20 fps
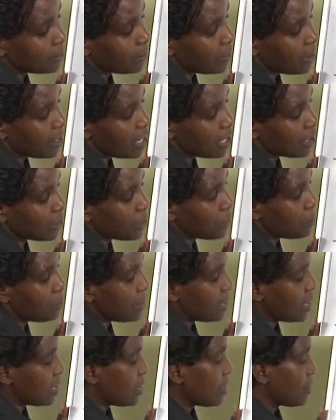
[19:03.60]
There are so
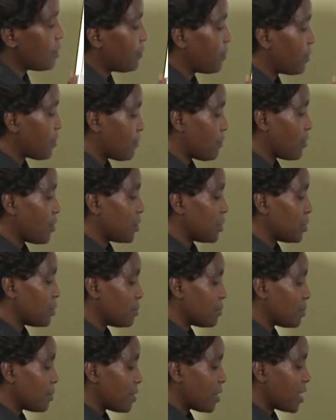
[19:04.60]
many for
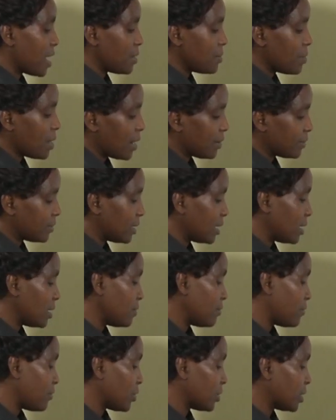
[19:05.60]
volume. Then we have
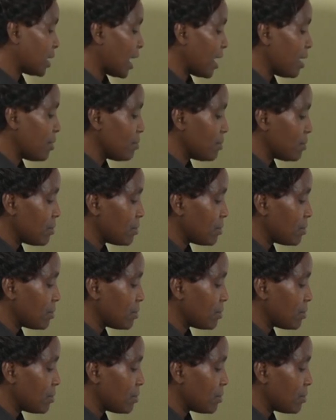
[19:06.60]
seen for time.